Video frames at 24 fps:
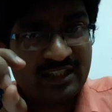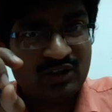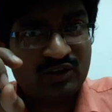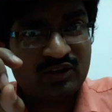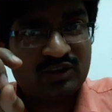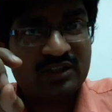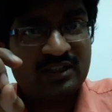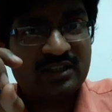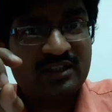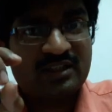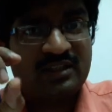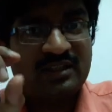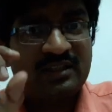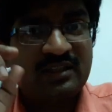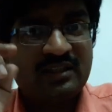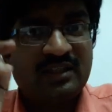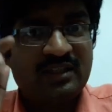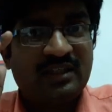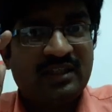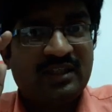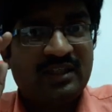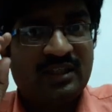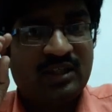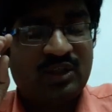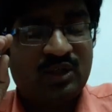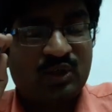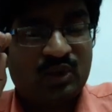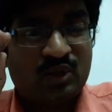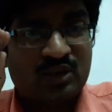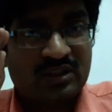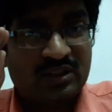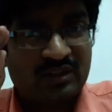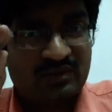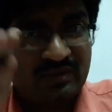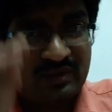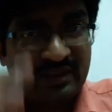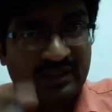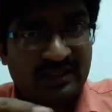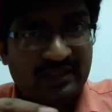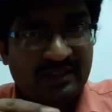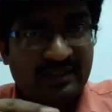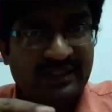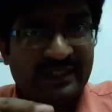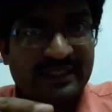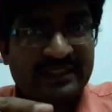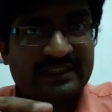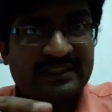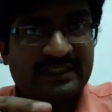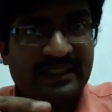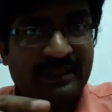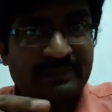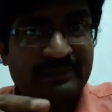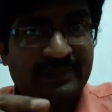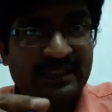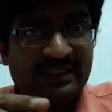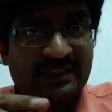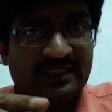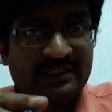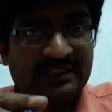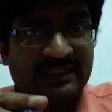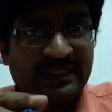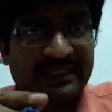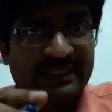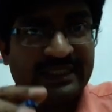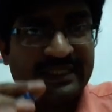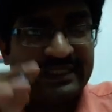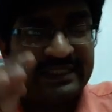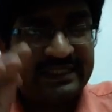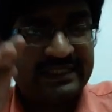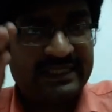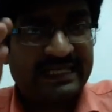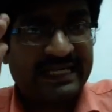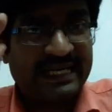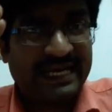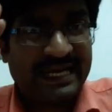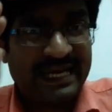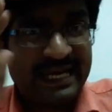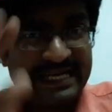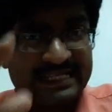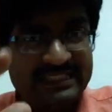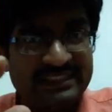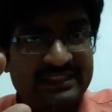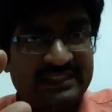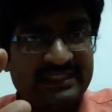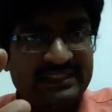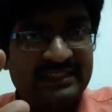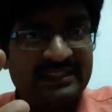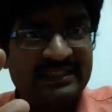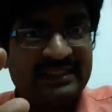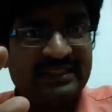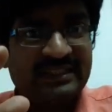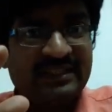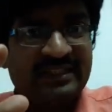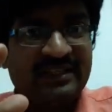a doctor. Doctor will examine the child, rash